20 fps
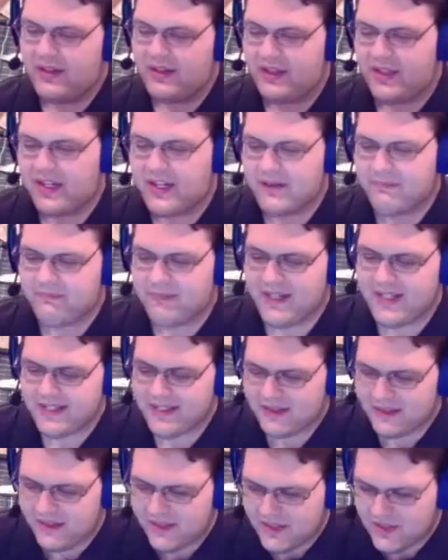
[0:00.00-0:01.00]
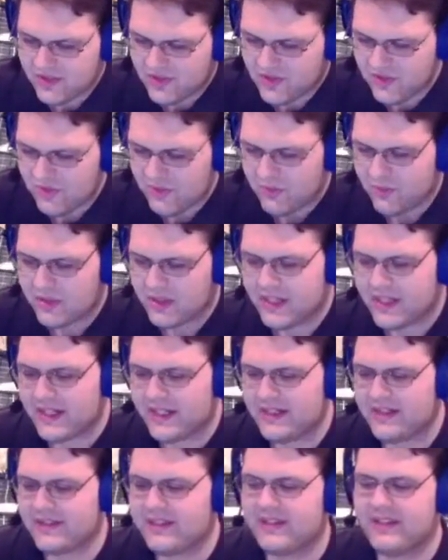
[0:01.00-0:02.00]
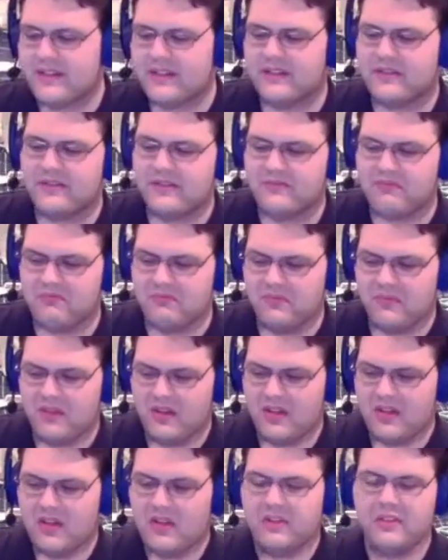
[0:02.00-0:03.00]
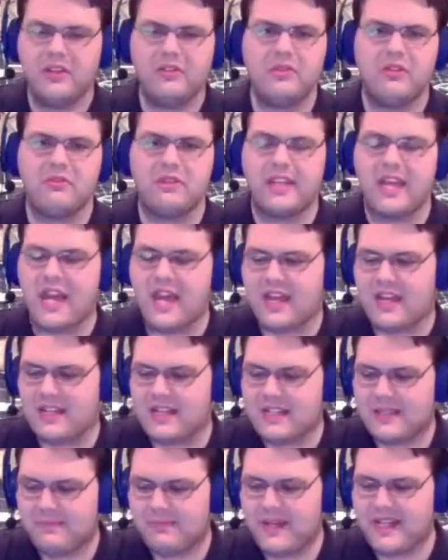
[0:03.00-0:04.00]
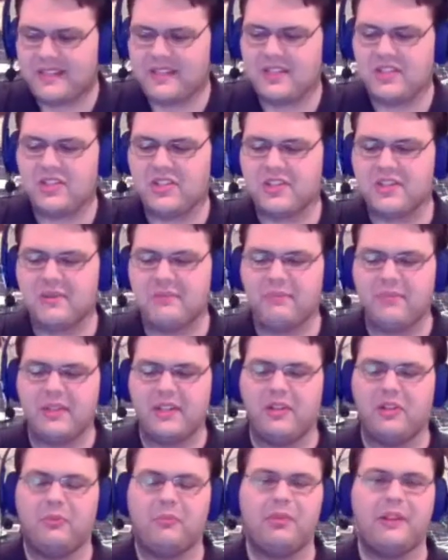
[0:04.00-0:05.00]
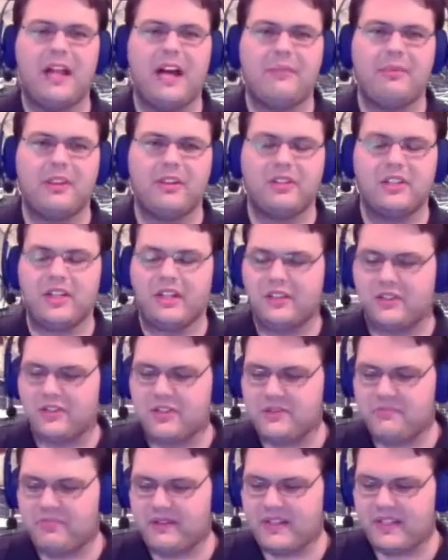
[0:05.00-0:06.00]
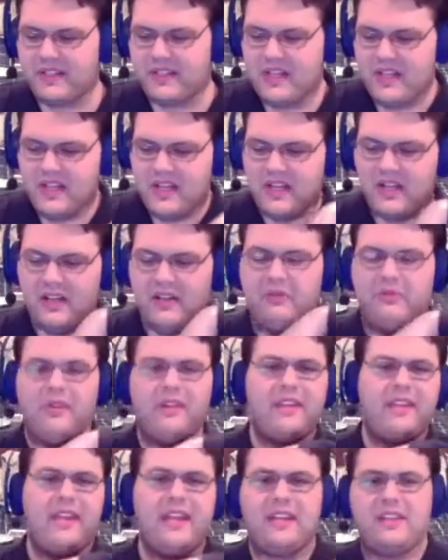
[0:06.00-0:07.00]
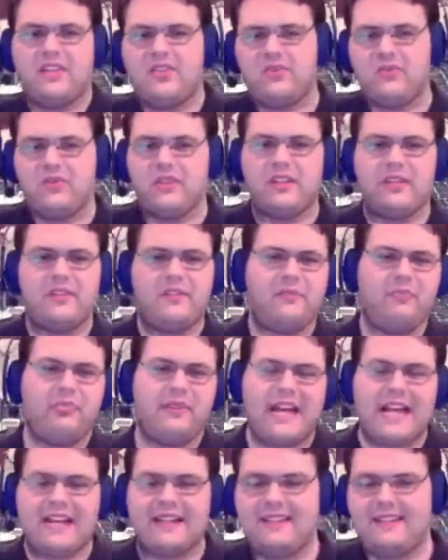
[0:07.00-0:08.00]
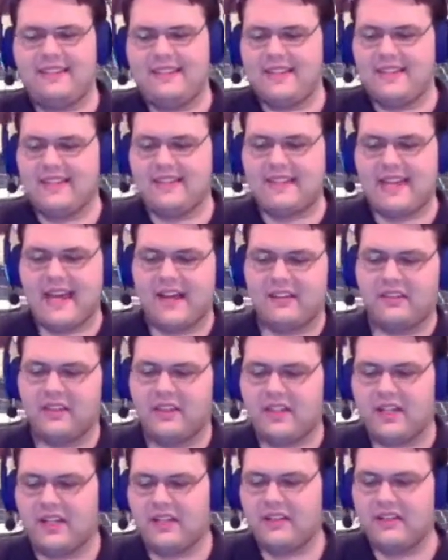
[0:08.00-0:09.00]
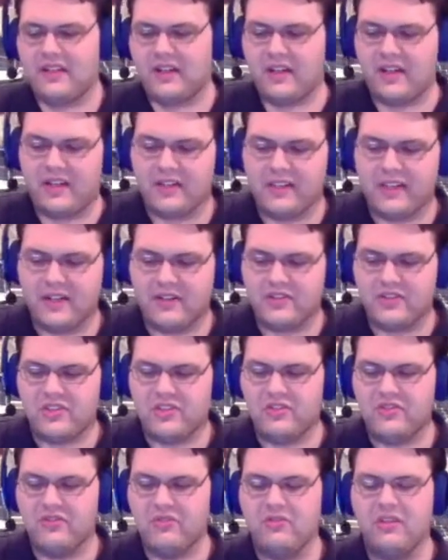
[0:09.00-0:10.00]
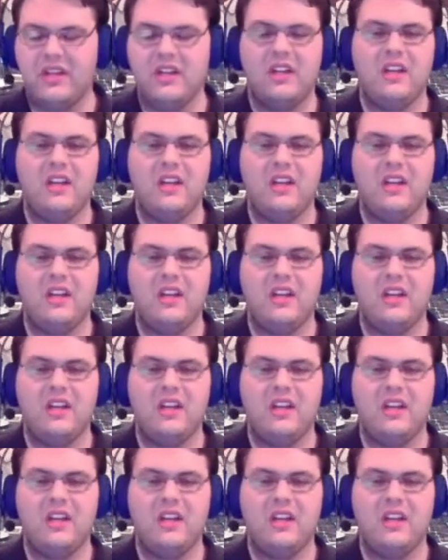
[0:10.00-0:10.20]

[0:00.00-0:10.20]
Yeah, basically suit wise, they're okay. It's basically just a big old blob of their colors, but with a sort of black zigzag line on there to